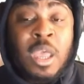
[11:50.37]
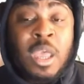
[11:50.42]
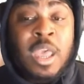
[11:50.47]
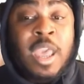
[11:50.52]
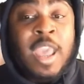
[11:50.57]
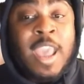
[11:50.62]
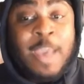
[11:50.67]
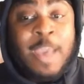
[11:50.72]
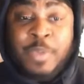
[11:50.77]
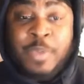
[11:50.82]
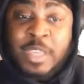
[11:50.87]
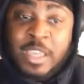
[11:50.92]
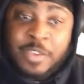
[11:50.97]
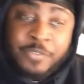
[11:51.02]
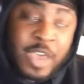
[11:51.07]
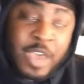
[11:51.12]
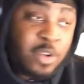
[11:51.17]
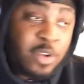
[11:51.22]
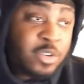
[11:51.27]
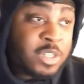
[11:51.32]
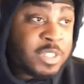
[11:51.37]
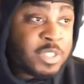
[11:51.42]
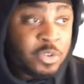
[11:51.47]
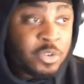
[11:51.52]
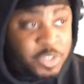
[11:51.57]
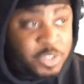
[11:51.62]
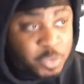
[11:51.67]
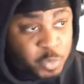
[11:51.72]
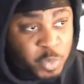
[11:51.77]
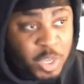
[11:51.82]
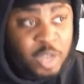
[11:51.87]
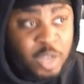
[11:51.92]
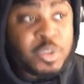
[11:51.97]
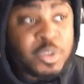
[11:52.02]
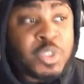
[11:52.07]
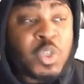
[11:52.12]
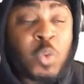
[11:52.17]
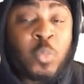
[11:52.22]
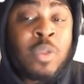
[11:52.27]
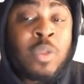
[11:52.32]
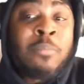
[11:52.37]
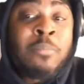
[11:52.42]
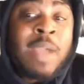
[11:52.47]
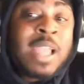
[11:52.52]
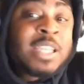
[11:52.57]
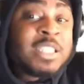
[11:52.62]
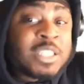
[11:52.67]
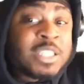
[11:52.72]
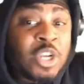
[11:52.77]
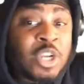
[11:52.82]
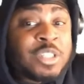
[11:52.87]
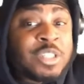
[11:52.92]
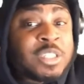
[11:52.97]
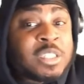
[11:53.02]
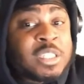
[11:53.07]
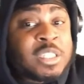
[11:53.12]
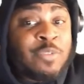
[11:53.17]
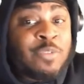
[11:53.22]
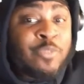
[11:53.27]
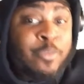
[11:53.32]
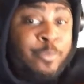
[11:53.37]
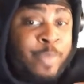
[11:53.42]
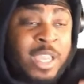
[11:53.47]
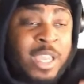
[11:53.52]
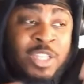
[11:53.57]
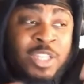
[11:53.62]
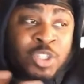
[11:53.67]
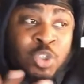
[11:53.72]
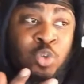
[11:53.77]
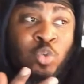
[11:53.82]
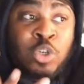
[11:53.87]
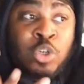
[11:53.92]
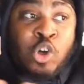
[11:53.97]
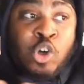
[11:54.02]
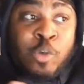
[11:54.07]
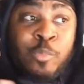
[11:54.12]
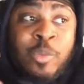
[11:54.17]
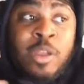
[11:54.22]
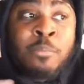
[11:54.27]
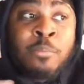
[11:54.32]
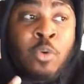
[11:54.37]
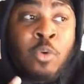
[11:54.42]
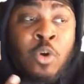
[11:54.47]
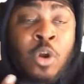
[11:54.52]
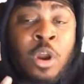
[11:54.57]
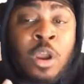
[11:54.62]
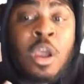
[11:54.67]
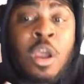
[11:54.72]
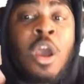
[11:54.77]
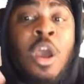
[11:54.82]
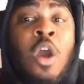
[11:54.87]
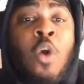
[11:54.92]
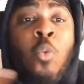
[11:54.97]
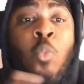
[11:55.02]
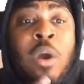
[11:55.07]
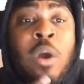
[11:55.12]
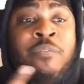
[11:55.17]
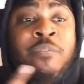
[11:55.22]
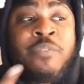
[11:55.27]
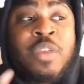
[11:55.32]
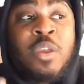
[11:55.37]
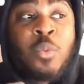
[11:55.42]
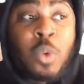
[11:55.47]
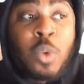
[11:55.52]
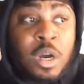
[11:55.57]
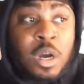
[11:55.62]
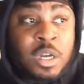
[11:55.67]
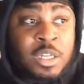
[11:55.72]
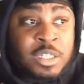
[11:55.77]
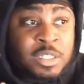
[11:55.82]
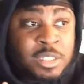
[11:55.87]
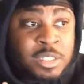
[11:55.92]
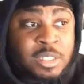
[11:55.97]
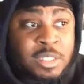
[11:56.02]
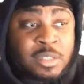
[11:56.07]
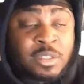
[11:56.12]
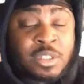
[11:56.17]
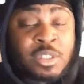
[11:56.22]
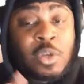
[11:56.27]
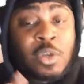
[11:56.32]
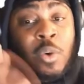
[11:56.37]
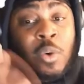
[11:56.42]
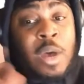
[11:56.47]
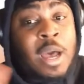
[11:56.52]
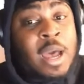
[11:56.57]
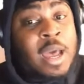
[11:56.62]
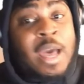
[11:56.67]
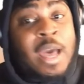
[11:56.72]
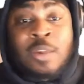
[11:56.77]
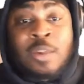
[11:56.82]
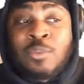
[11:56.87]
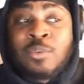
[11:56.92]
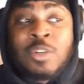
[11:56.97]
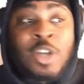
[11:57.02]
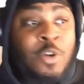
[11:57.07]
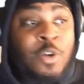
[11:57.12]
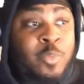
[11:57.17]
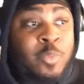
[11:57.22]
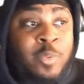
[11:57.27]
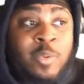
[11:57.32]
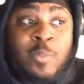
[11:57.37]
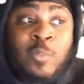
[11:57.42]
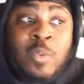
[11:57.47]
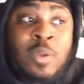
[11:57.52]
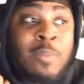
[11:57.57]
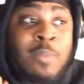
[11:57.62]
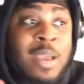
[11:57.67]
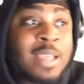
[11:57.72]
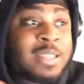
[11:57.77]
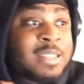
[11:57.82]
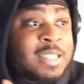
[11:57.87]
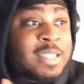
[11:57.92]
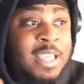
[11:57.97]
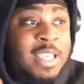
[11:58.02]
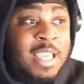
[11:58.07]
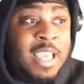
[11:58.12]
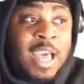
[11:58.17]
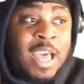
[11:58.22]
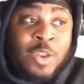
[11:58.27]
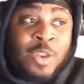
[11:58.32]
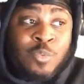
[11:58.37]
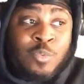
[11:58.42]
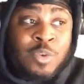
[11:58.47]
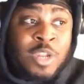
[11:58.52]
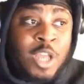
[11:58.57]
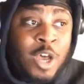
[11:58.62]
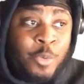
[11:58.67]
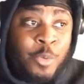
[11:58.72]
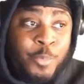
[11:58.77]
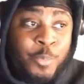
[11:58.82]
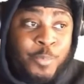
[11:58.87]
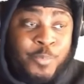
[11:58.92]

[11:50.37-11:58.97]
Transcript: Happy can fight on his own as well. So we might start to see Rebecca do a little bit more 1v1s. So I don't know, we might see it. I don't know.